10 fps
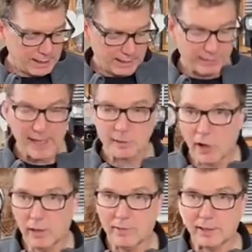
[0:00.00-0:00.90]
In fact,
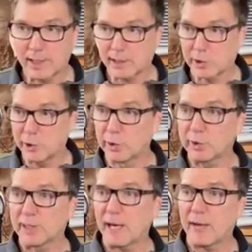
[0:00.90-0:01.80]
all of our second
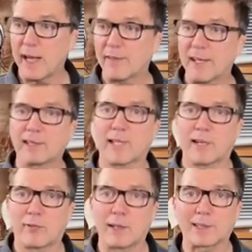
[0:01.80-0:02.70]
shooters now have a
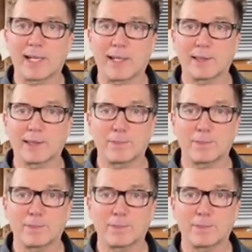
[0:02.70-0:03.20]
set of Westcotts,